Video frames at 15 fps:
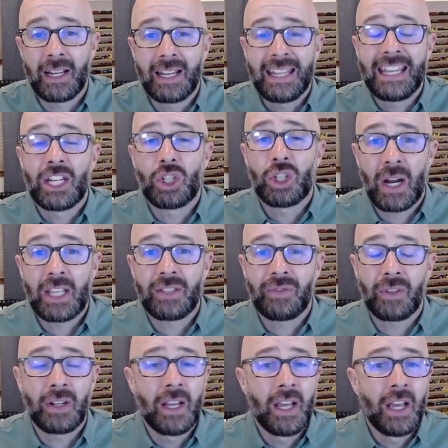heat
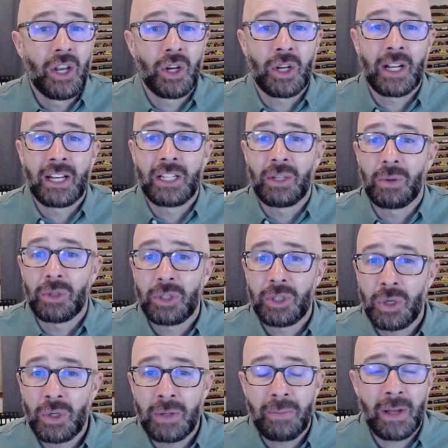transfer, you're going to deal with
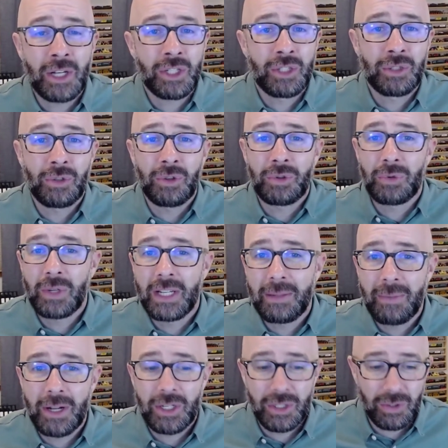two-dimensional,
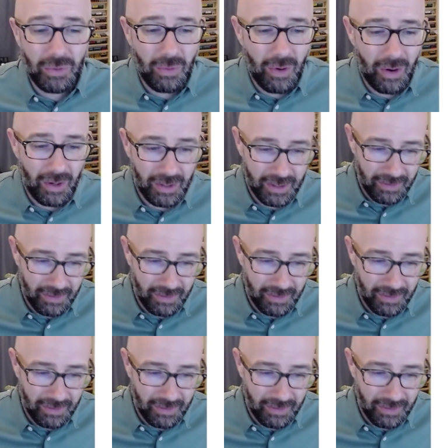three-dimensional walls, of